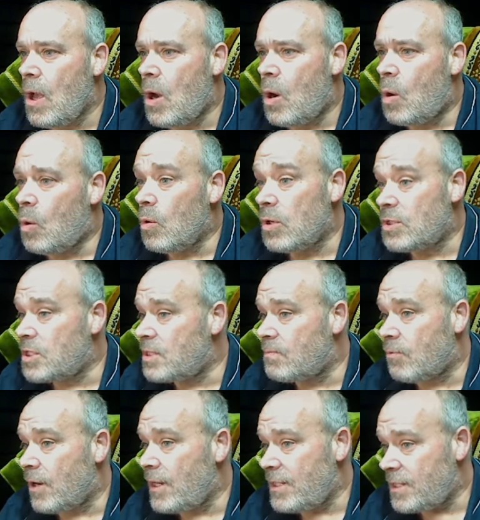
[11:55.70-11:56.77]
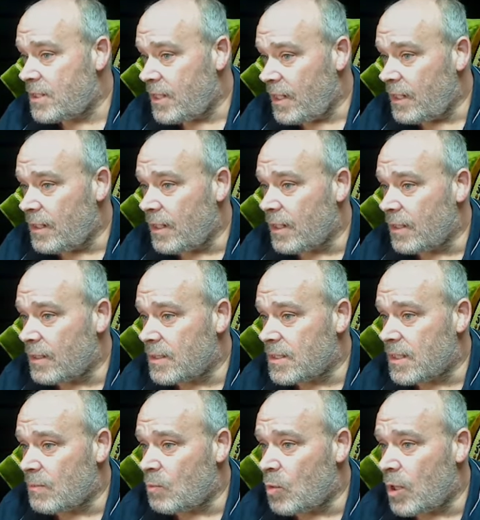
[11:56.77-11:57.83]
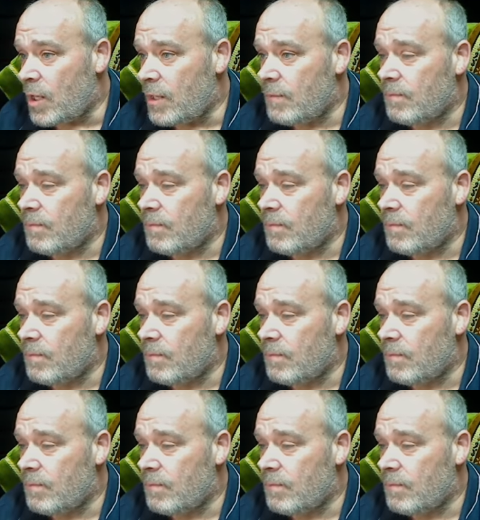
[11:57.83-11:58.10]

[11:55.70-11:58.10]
Or is his brain just healing somewhat?